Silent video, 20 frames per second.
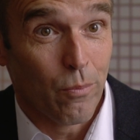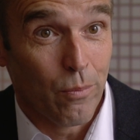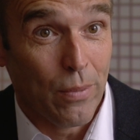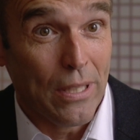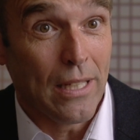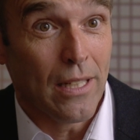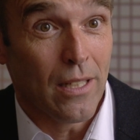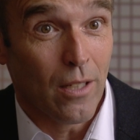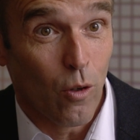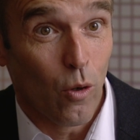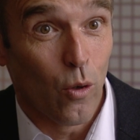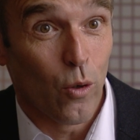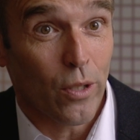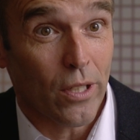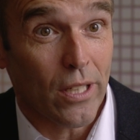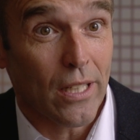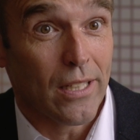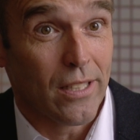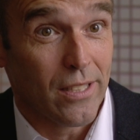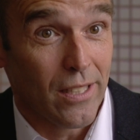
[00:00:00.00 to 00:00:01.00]
be
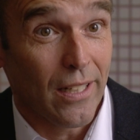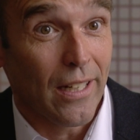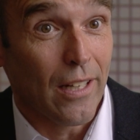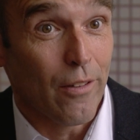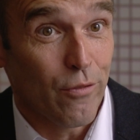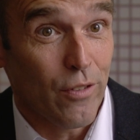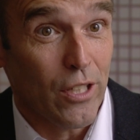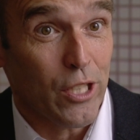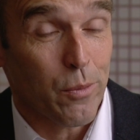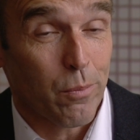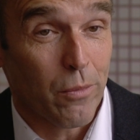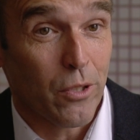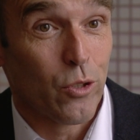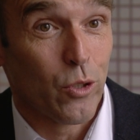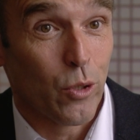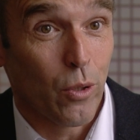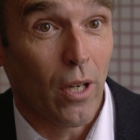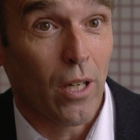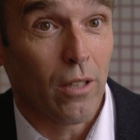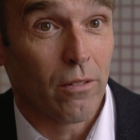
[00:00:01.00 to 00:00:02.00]
orienting investment
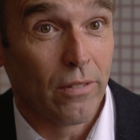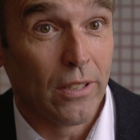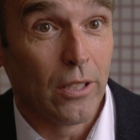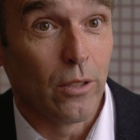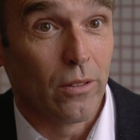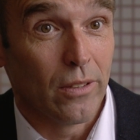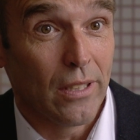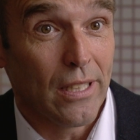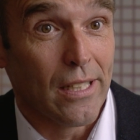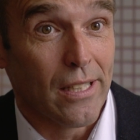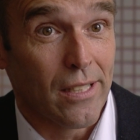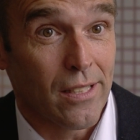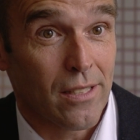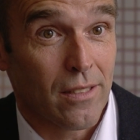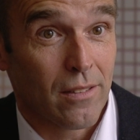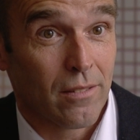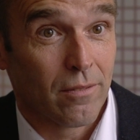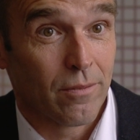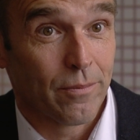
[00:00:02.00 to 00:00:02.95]
to our real needs.